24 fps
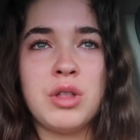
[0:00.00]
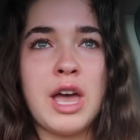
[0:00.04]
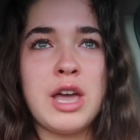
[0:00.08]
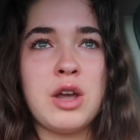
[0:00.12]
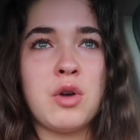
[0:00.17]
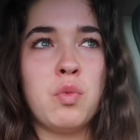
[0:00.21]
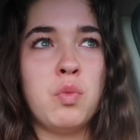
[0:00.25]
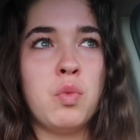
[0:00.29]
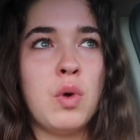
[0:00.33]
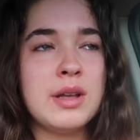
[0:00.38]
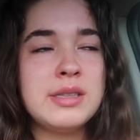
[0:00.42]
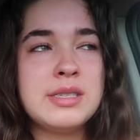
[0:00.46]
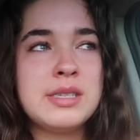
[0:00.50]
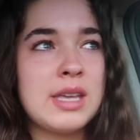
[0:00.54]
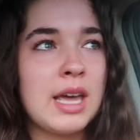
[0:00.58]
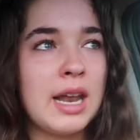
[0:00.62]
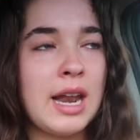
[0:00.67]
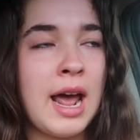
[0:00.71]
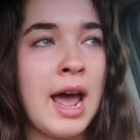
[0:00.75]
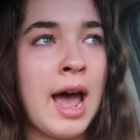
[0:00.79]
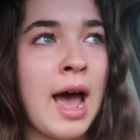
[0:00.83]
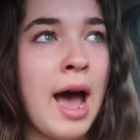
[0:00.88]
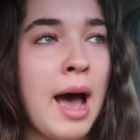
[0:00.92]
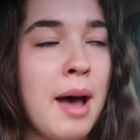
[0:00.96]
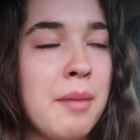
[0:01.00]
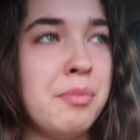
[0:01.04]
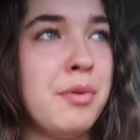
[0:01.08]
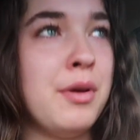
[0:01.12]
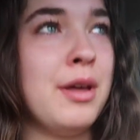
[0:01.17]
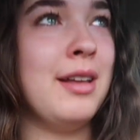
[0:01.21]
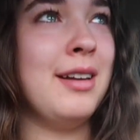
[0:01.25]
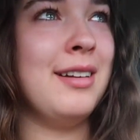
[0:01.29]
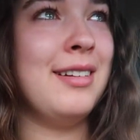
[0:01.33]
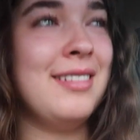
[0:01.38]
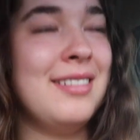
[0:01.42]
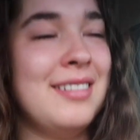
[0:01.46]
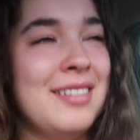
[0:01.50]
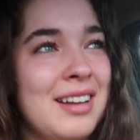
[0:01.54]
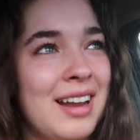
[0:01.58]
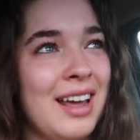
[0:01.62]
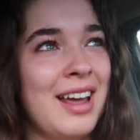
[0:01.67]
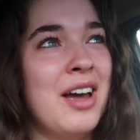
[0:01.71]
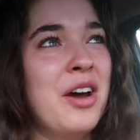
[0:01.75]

like, what's gonna happen,